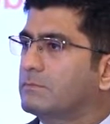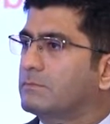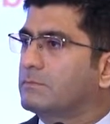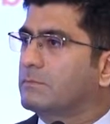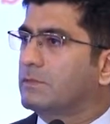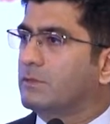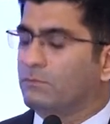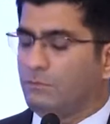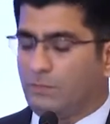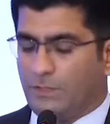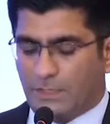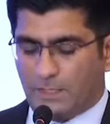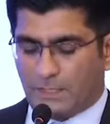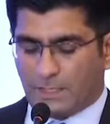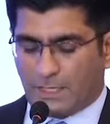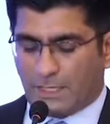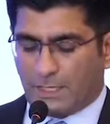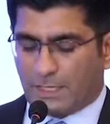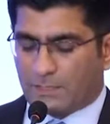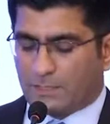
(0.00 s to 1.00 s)
We
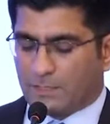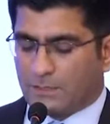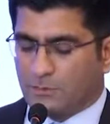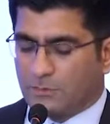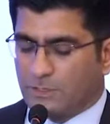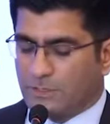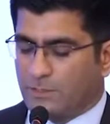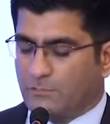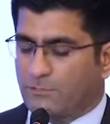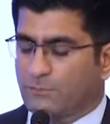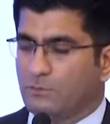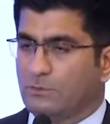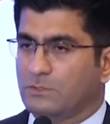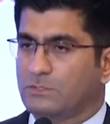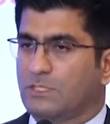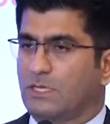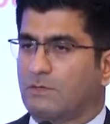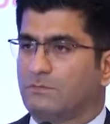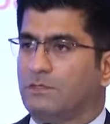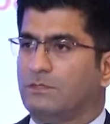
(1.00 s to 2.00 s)
at Unity Foods
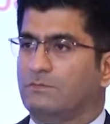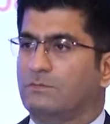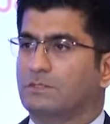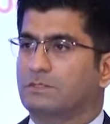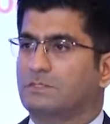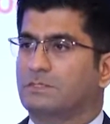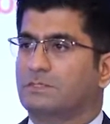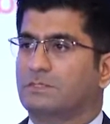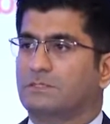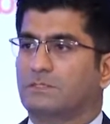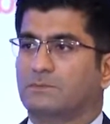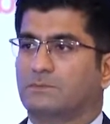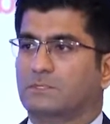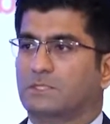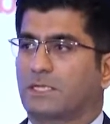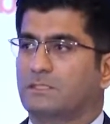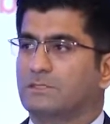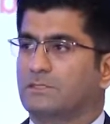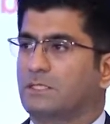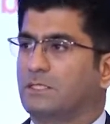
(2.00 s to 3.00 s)
have invested
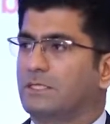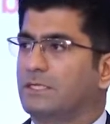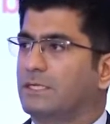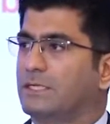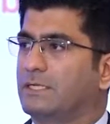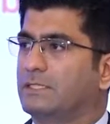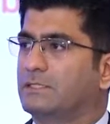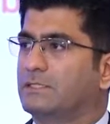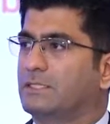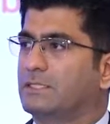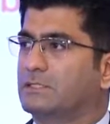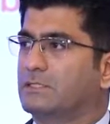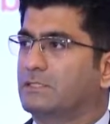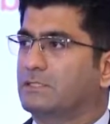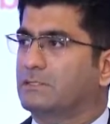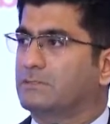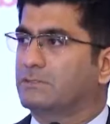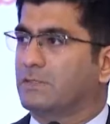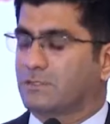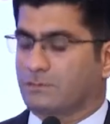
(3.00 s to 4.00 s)
substantially in digital
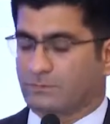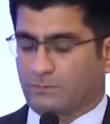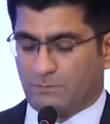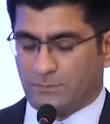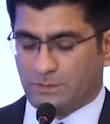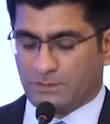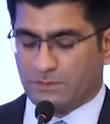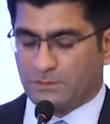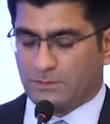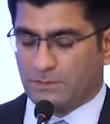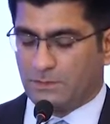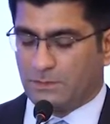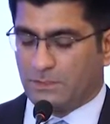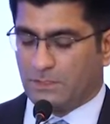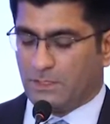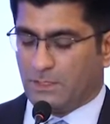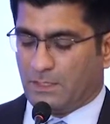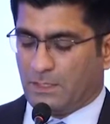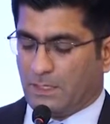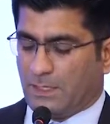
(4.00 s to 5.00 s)
transformation,
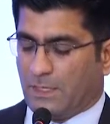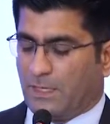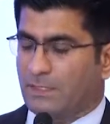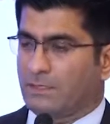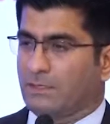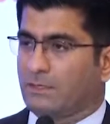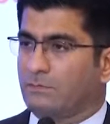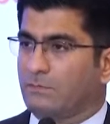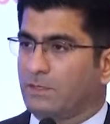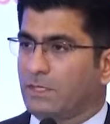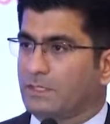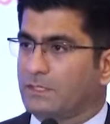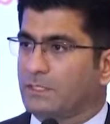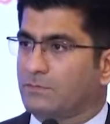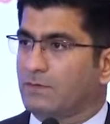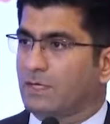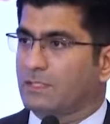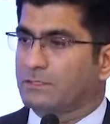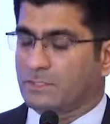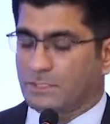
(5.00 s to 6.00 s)
and we are
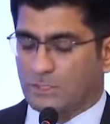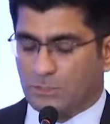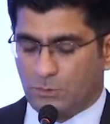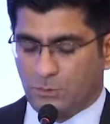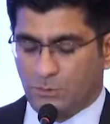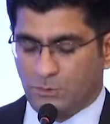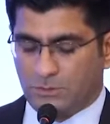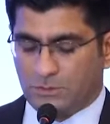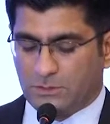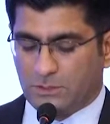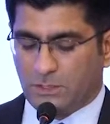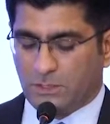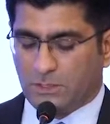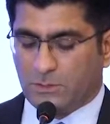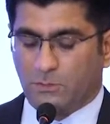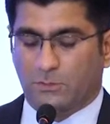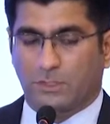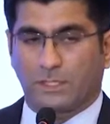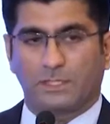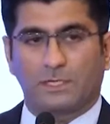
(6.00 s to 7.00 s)
devising tools
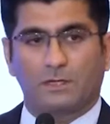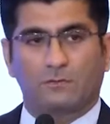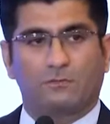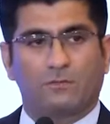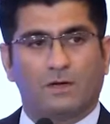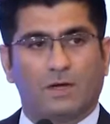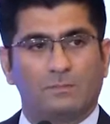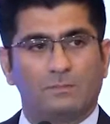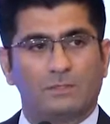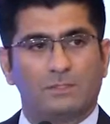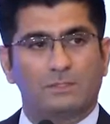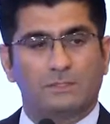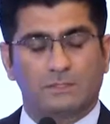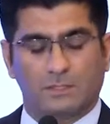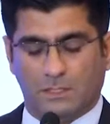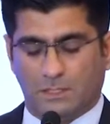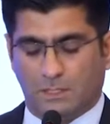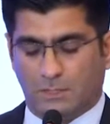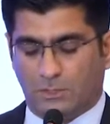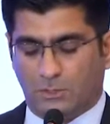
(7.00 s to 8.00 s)
to connect farmers
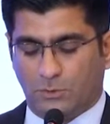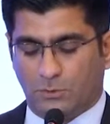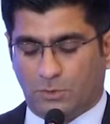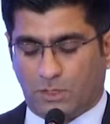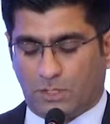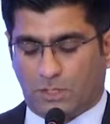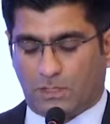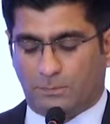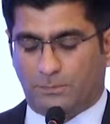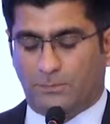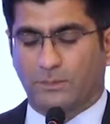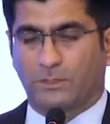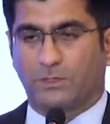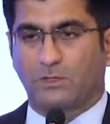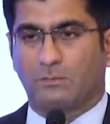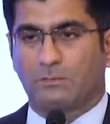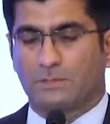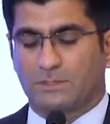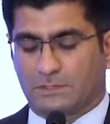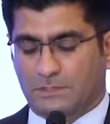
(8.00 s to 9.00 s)
to our
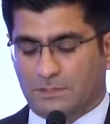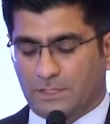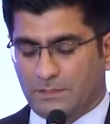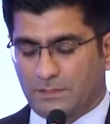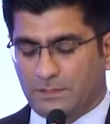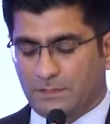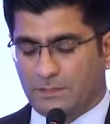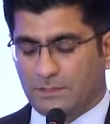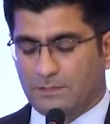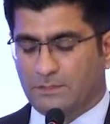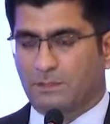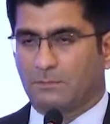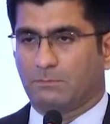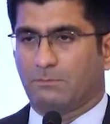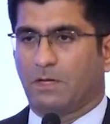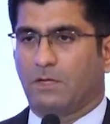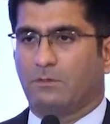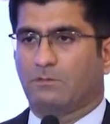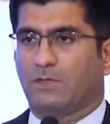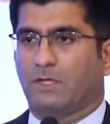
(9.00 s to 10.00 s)
procurement centers
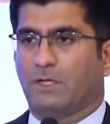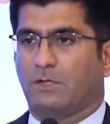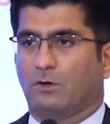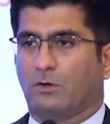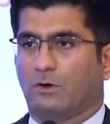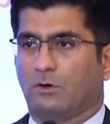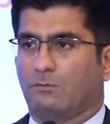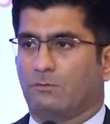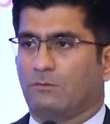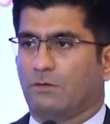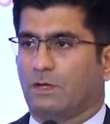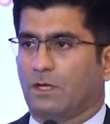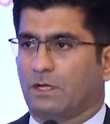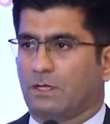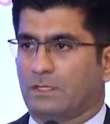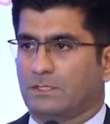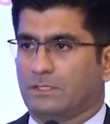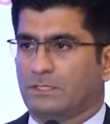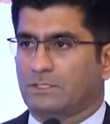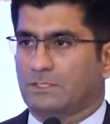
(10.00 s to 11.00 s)
by way of
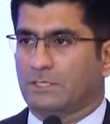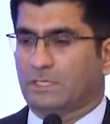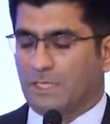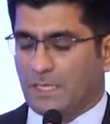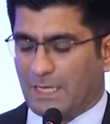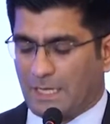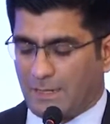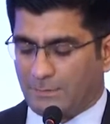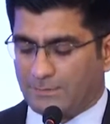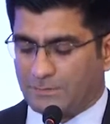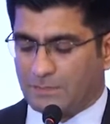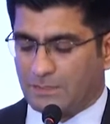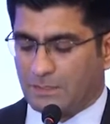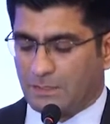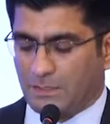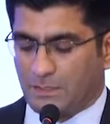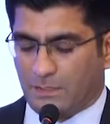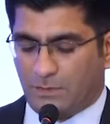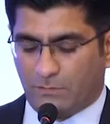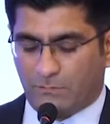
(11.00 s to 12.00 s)
digital apps,
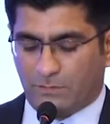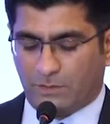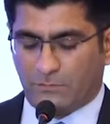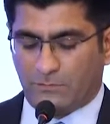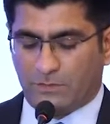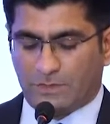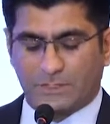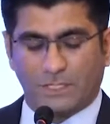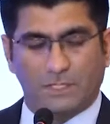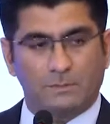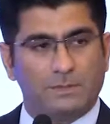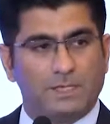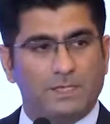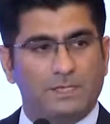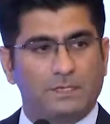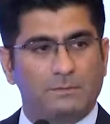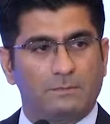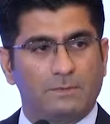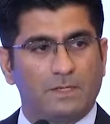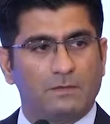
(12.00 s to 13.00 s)
where we shall be
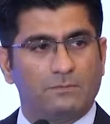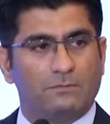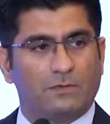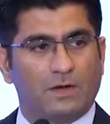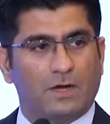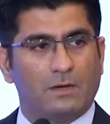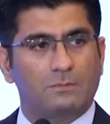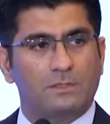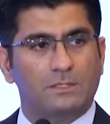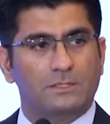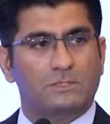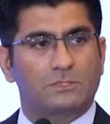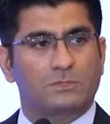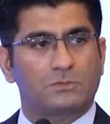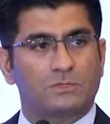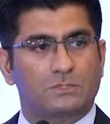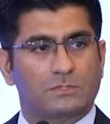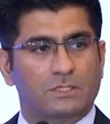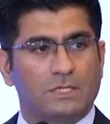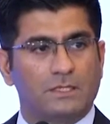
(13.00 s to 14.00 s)
enabling farmers to
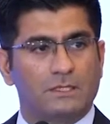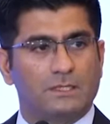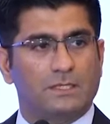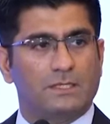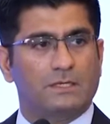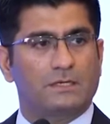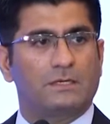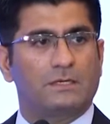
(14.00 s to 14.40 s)
sell their